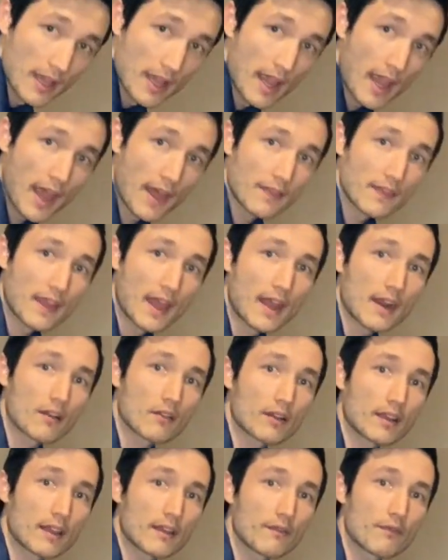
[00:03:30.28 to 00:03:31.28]
and
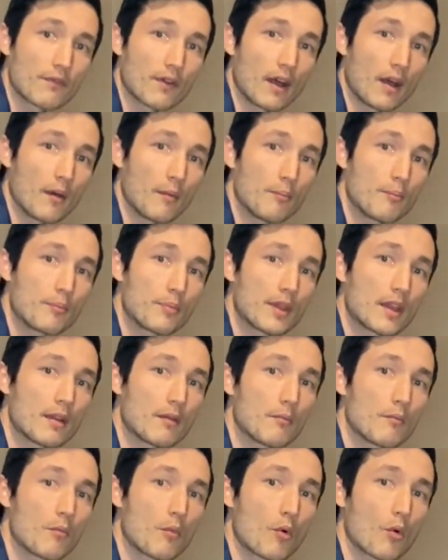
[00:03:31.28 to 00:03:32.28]
that'll give a
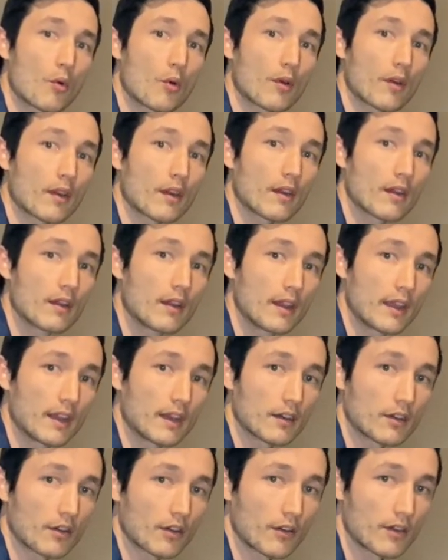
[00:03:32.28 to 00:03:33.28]
bit more
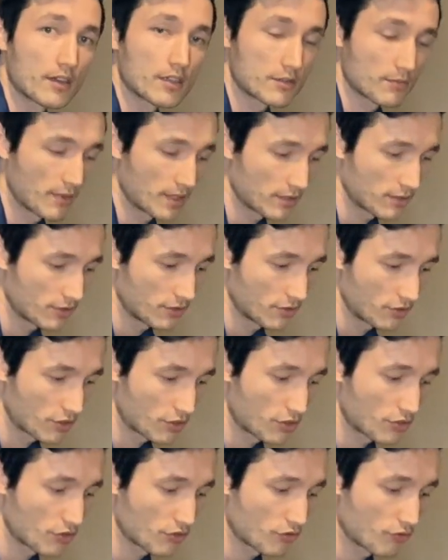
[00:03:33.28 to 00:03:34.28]
encouragement to
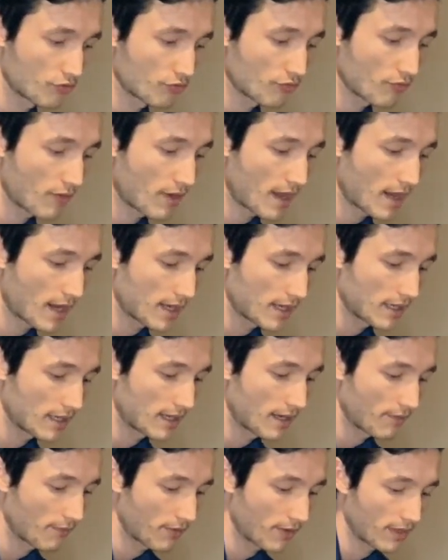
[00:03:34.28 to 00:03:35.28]
straighten
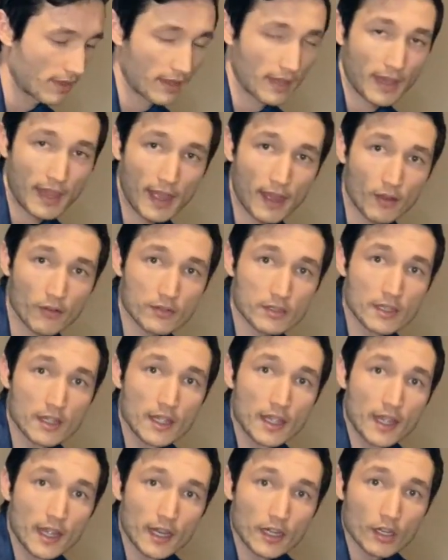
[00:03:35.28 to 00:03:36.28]
everything out
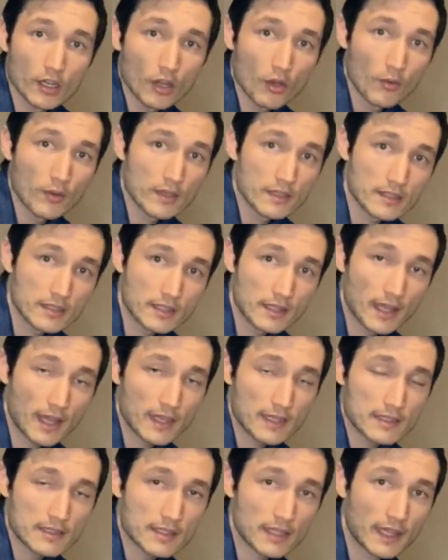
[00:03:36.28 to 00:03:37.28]
and go into
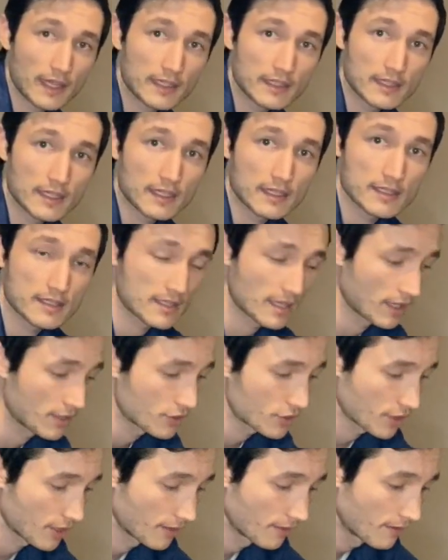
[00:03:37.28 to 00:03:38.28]
that slight
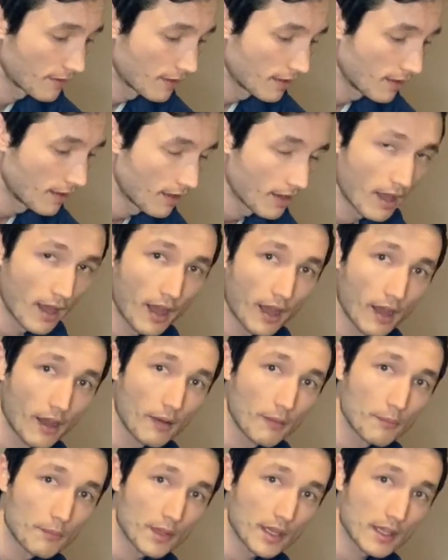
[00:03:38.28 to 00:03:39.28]
extension,
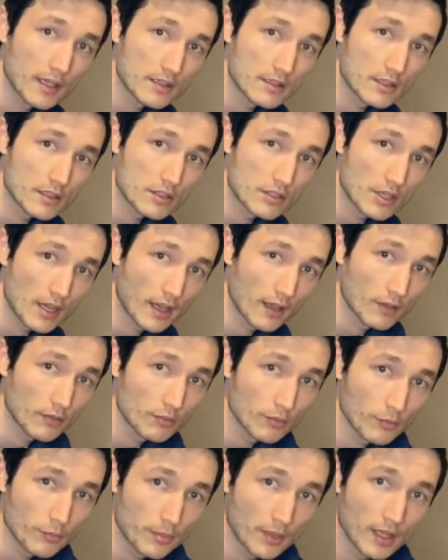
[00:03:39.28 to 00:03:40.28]
because the child
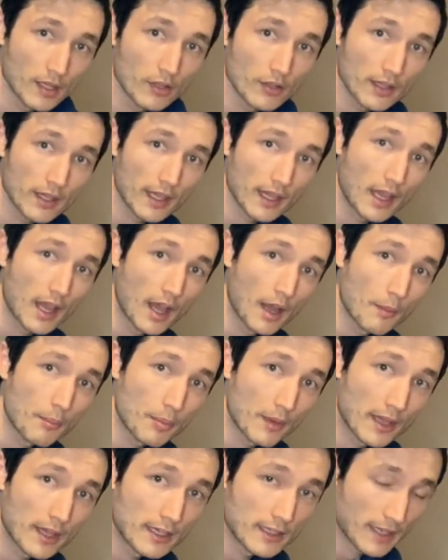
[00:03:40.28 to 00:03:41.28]
will be looking up
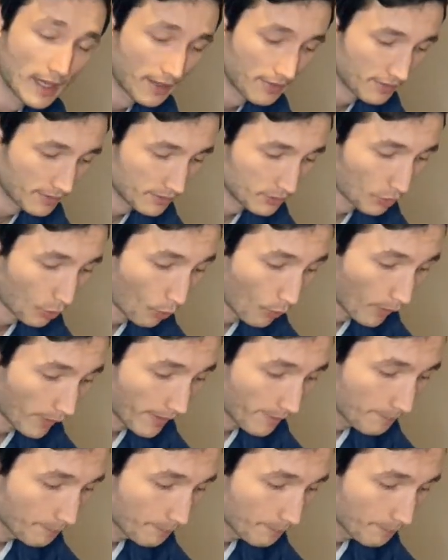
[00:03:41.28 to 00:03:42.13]
and at the toy.